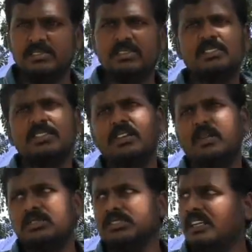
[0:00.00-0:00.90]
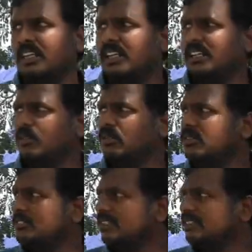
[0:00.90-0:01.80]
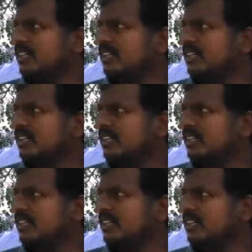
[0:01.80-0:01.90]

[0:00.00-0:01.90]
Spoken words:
So it's all about selecting the bulls and